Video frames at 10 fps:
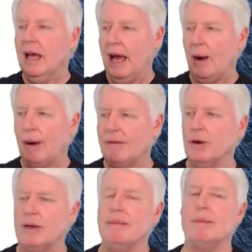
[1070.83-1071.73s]

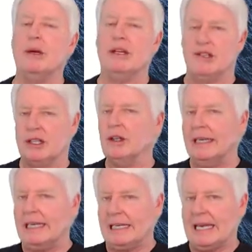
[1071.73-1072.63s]
However, remember, you still
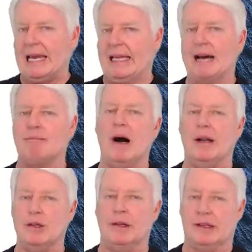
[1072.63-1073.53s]
need to take that
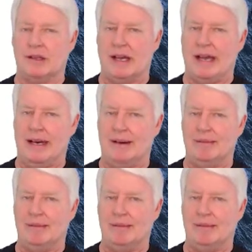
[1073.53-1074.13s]
module exam.